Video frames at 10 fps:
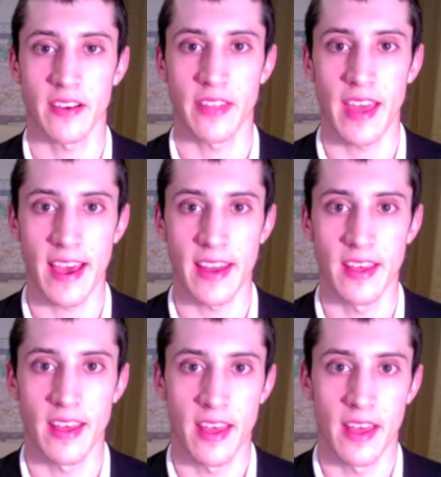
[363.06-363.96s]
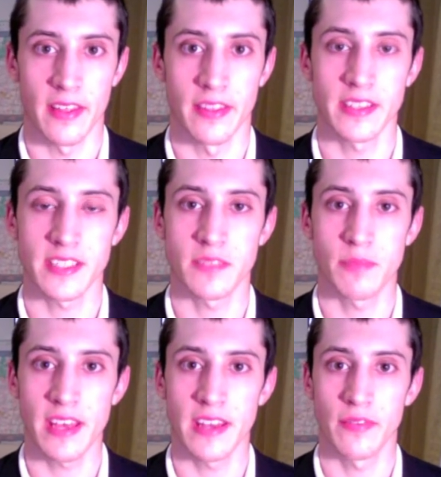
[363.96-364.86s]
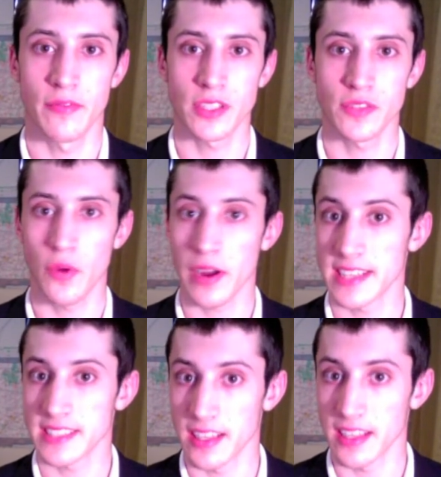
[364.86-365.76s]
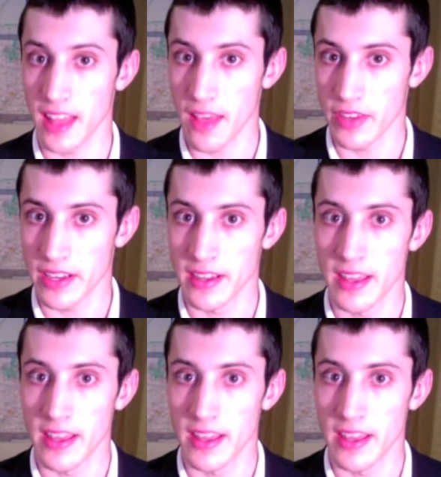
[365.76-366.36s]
of that. This has been Foot's Forecast at 11.